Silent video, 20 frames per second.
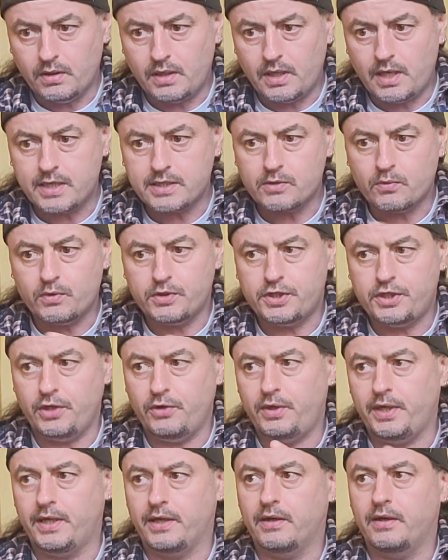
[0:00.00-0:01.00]
as I was
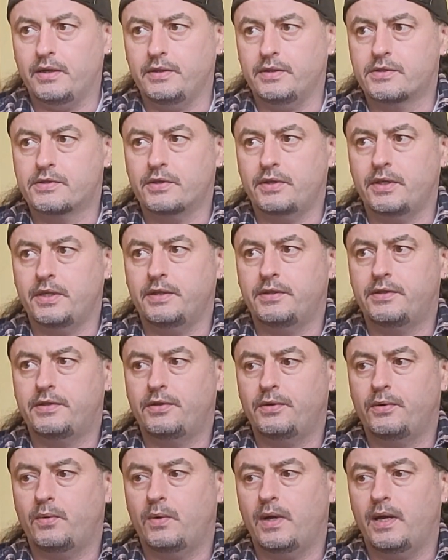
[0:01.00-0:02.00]
shooting, I decided
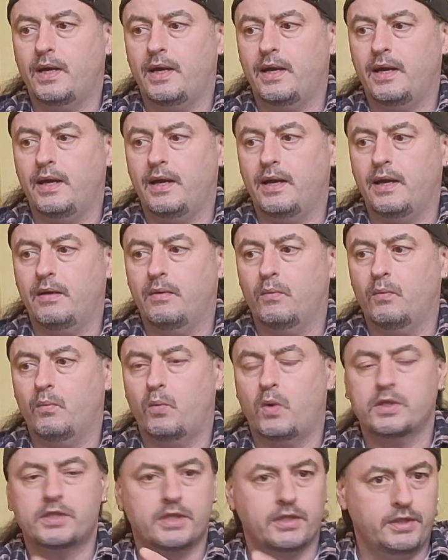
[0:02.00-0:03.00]
to,
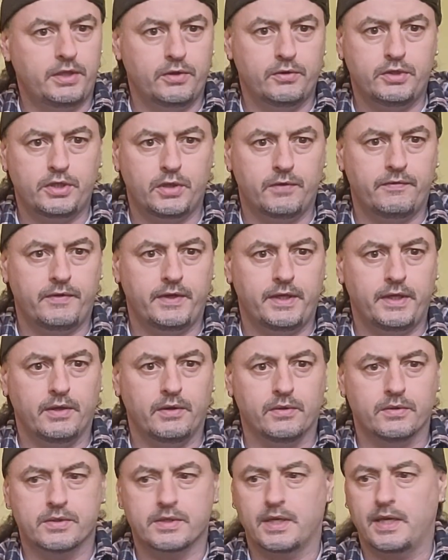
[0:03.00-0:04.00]
watching YouTube
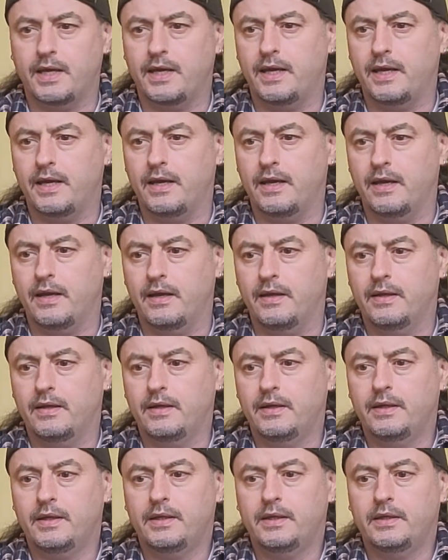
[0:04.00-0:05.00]
videos,
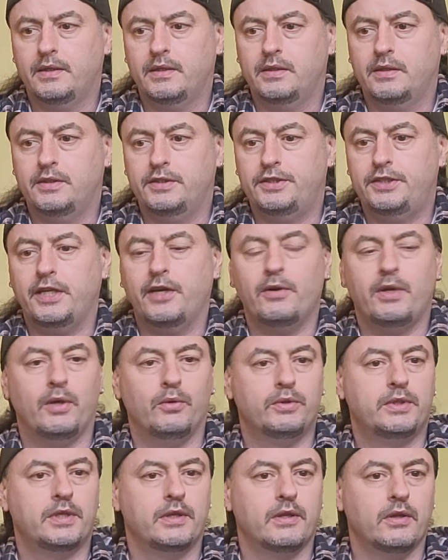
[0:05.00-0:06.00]
shout
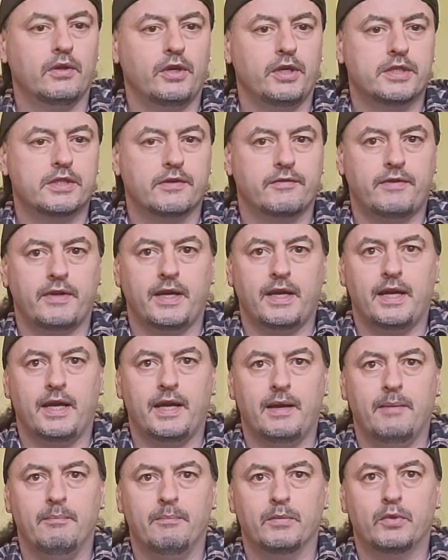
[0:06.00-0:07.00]
out to the likes of
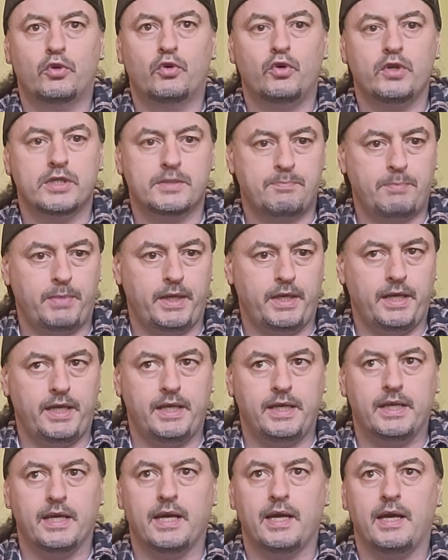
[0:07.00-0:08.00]
Chris
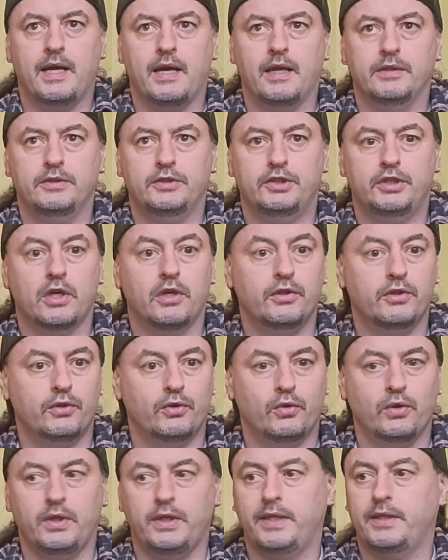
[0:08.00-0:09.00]
B and John
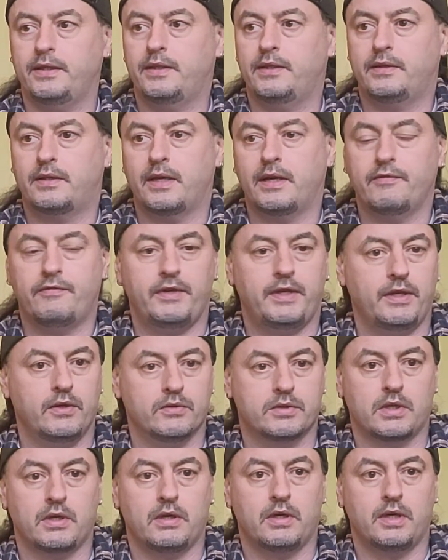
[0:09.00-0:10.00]
Dudley. Their
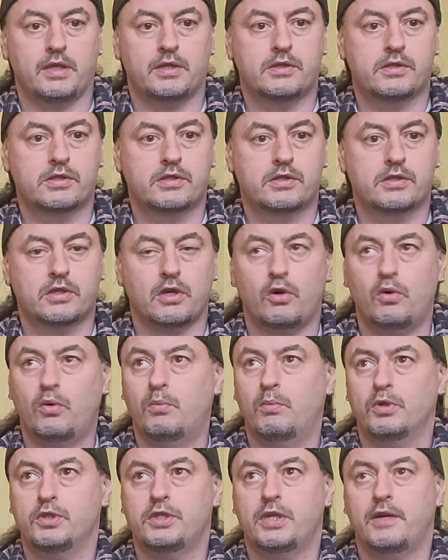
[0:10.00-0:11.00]
videos are so
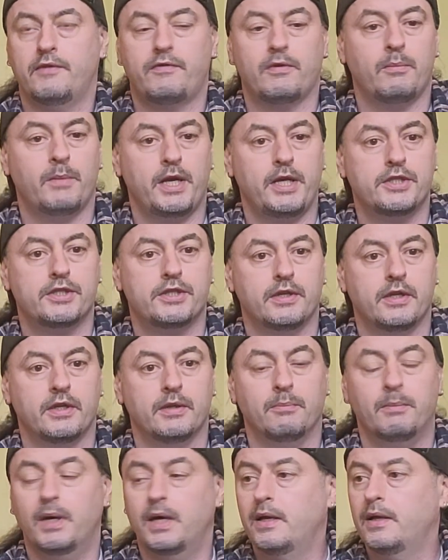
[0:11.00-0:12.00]
much information in
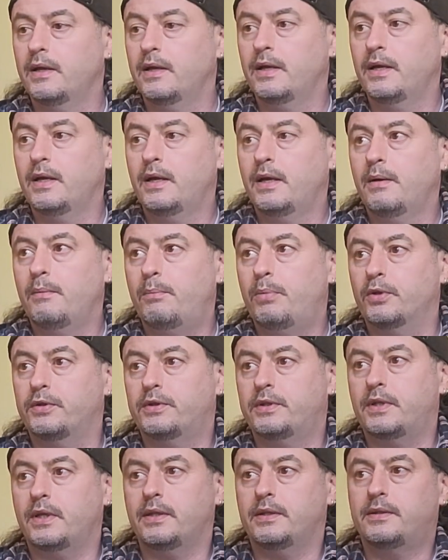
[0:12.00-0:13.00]
them.
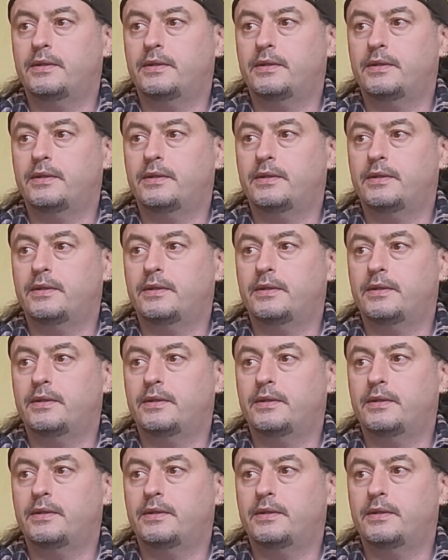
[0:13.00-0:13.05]
But